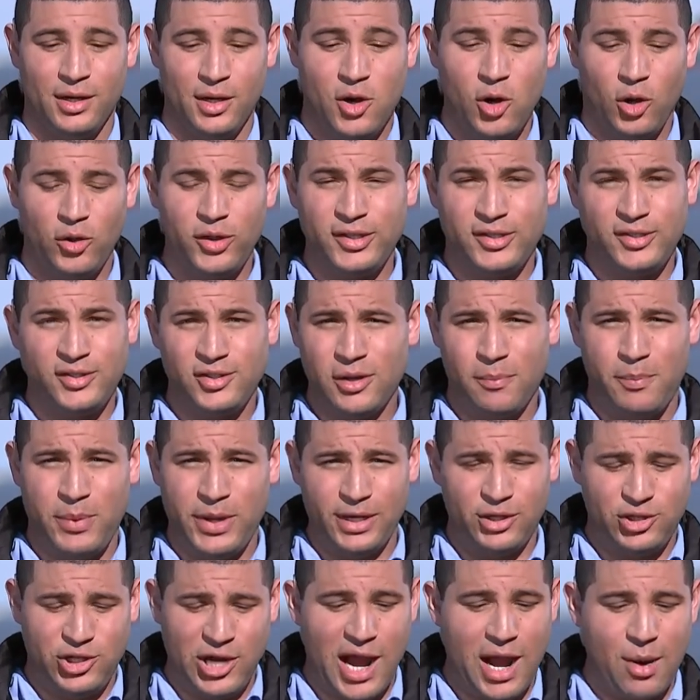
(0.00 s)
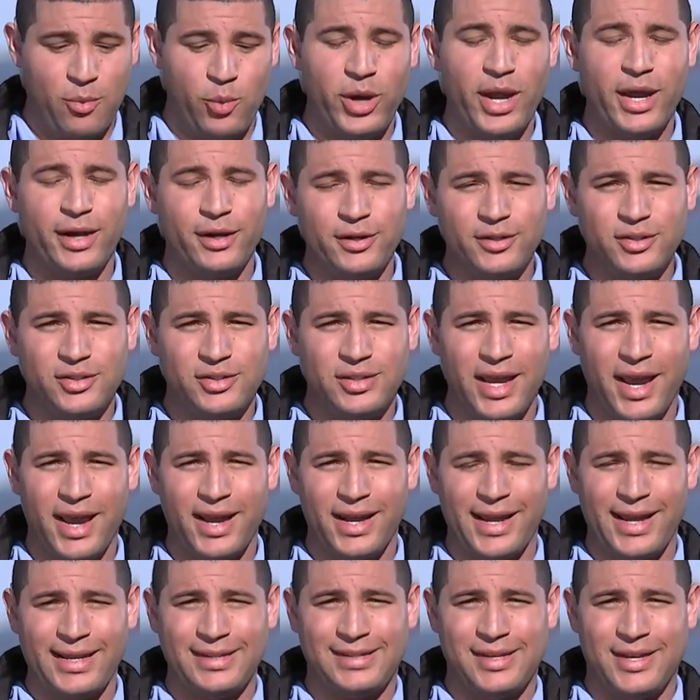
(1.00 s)
Nichole, this is a big job. We
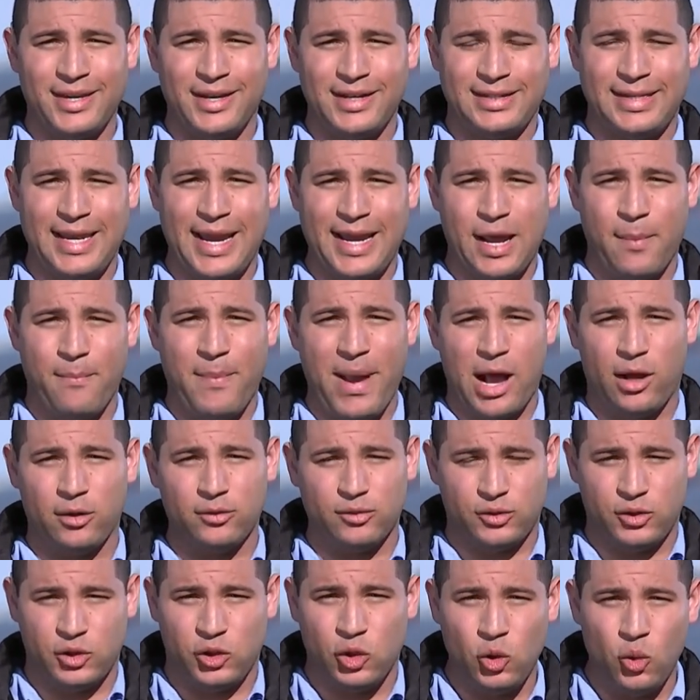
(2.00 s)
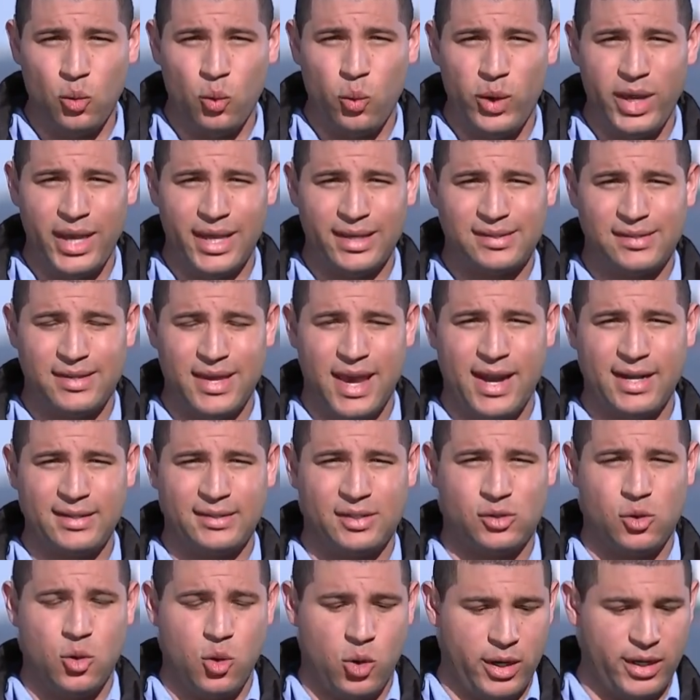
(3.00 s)
understand it's going to take about two weeks. That
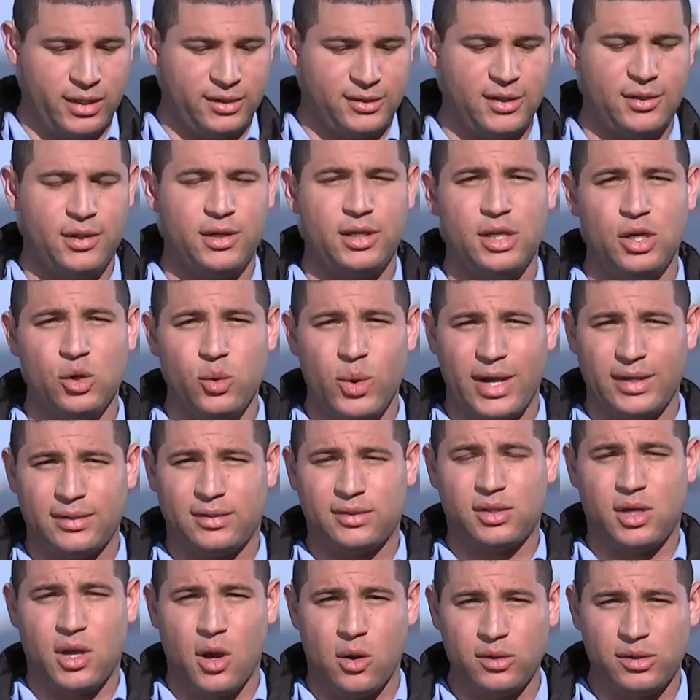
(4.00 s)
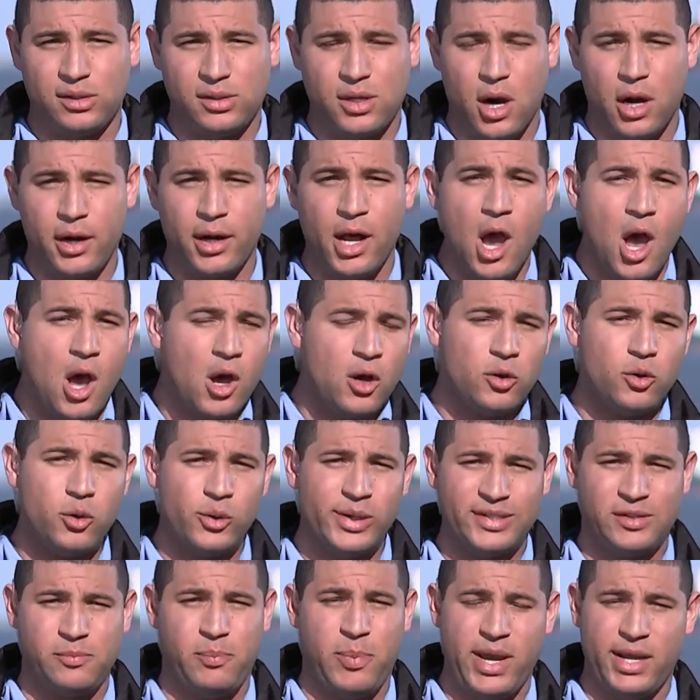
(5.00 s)
is according to the U.S. Coast Guard,
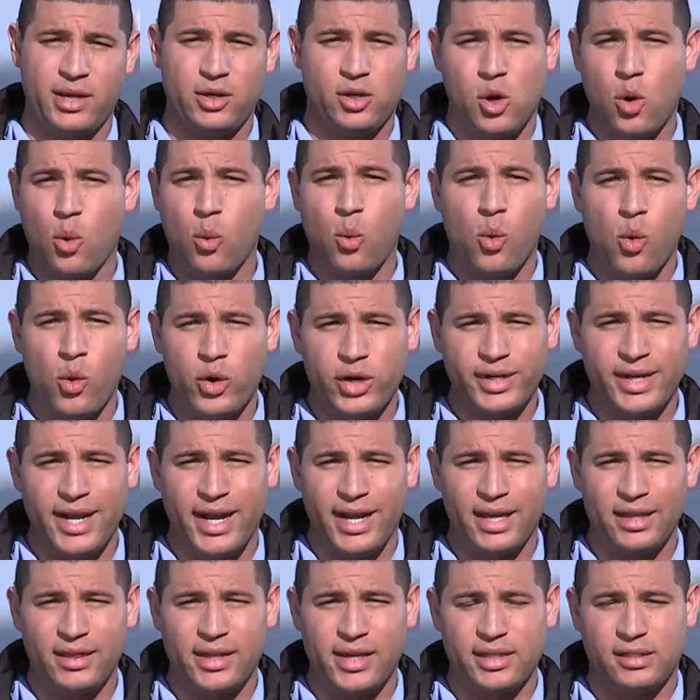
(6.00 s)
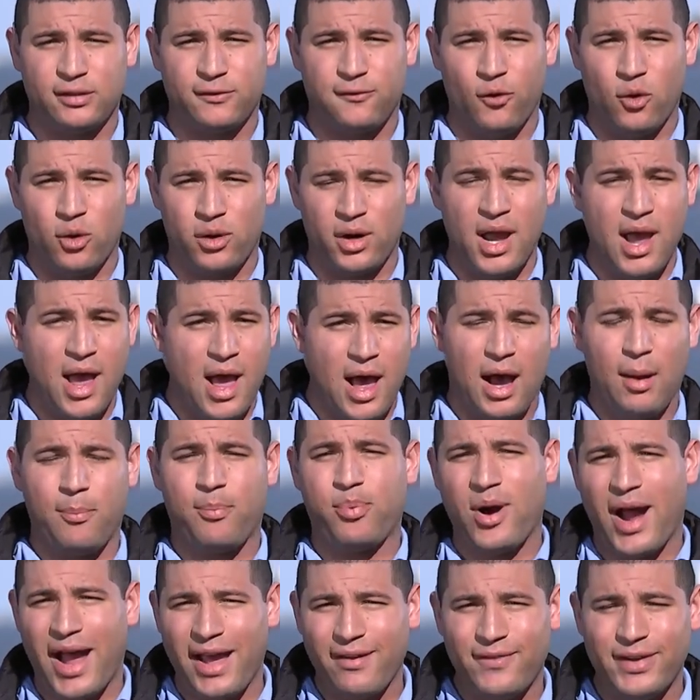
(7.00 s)
who has been coordinating this for a
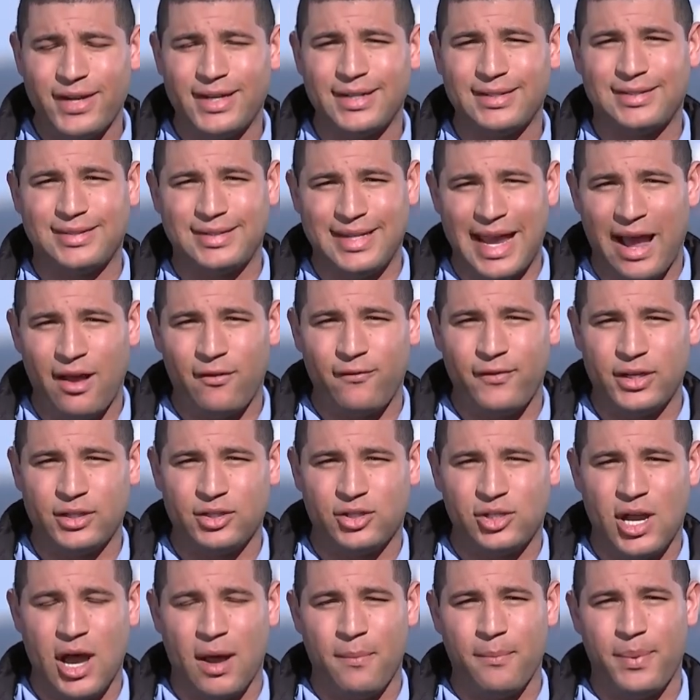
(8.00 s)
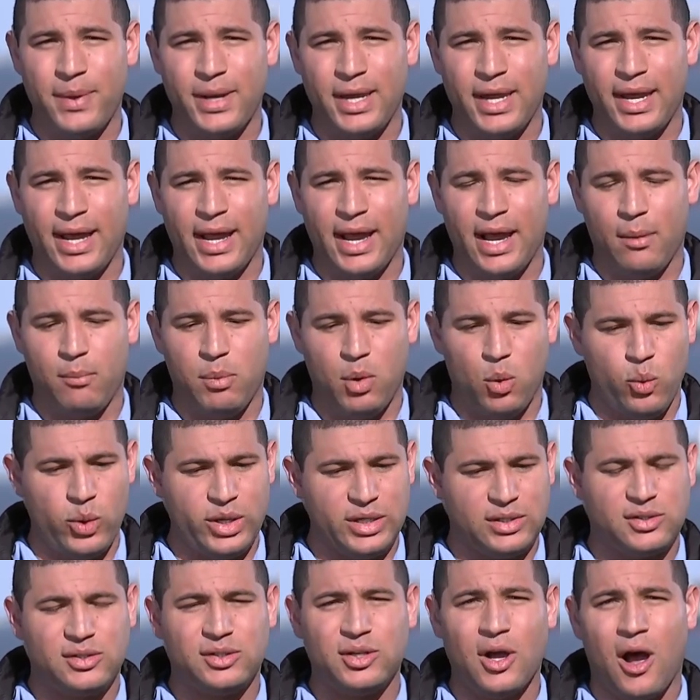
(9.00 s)
private salvage company. Uh, but
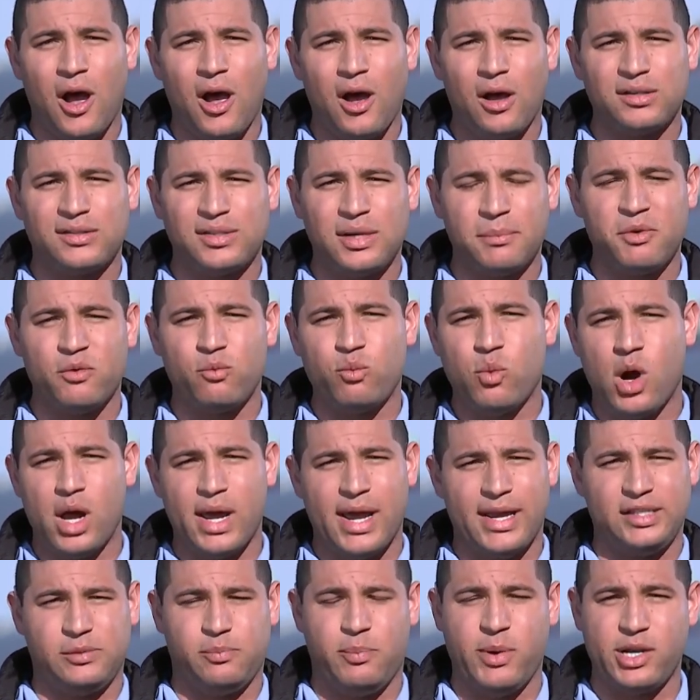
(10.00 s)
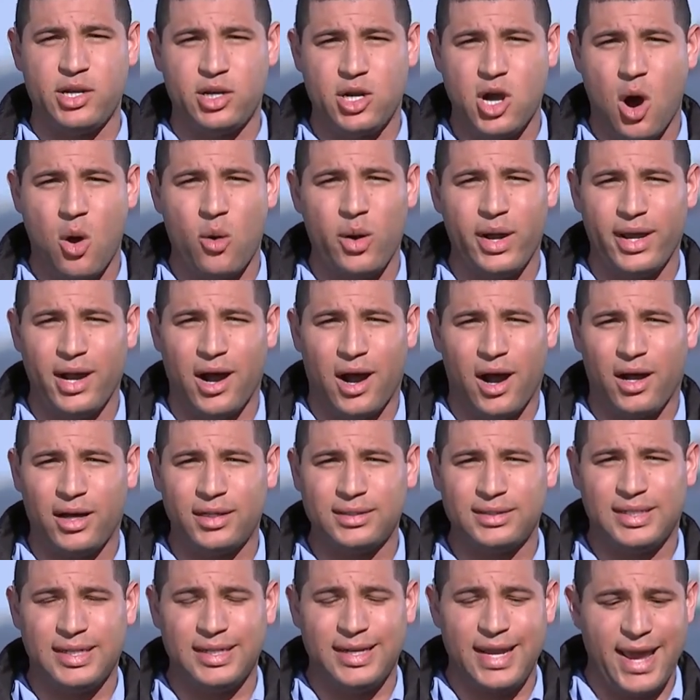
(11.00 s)
we saw some of what has been going
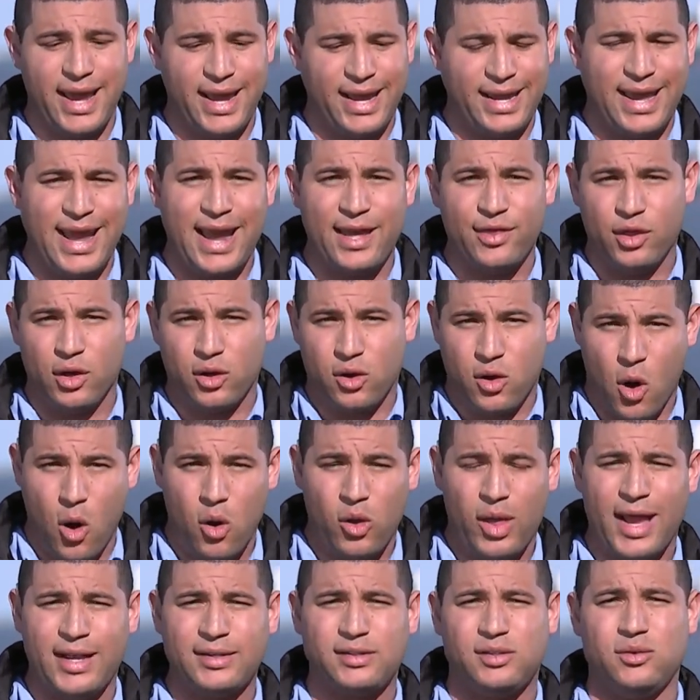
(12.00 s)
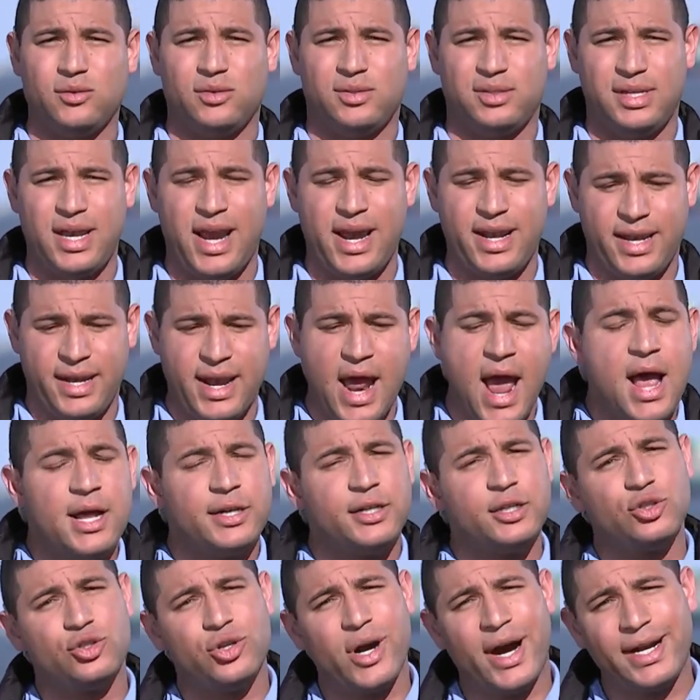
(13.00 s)
on today. Again, the goal, as you stated,
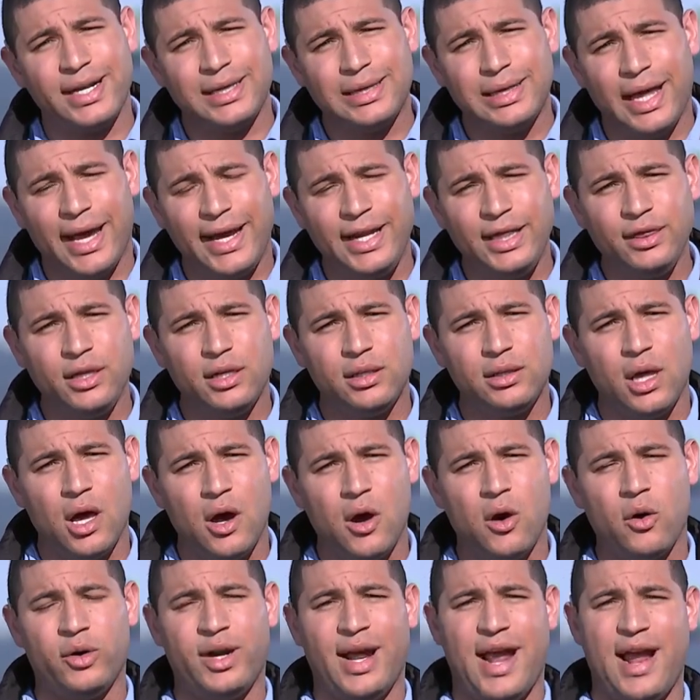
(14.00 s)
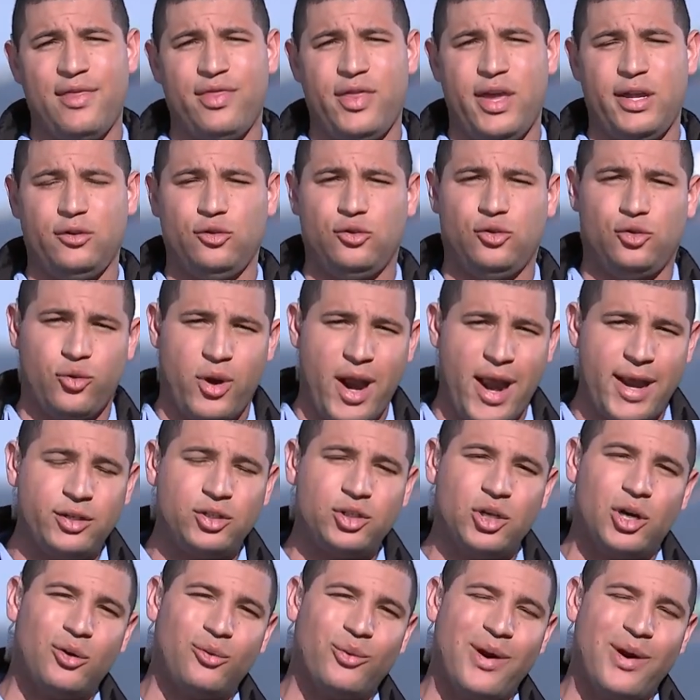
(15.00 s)
to try to lighten the load and then dredge